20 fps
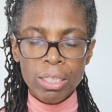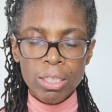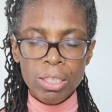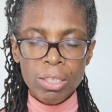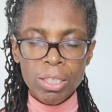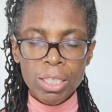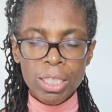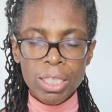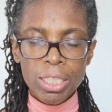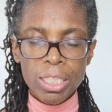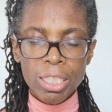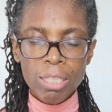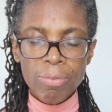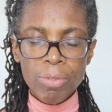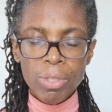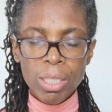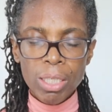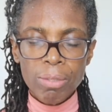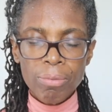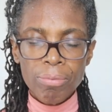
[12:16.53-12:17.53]
So just see if you
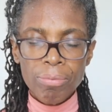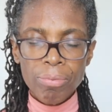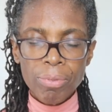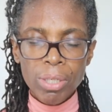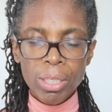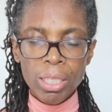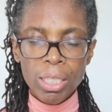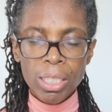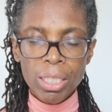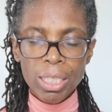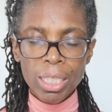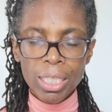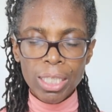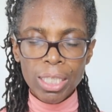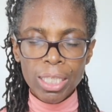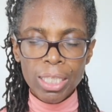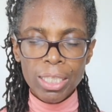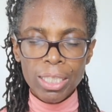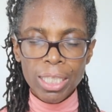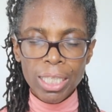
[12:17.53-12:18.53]
can find that
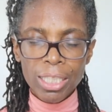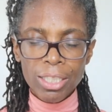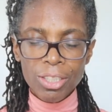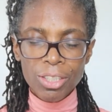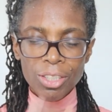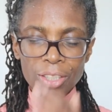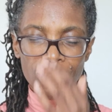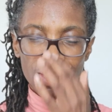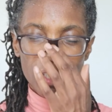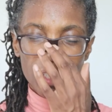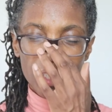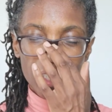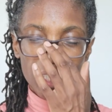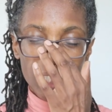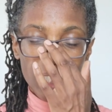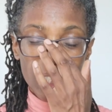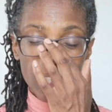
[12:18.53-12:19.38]
connection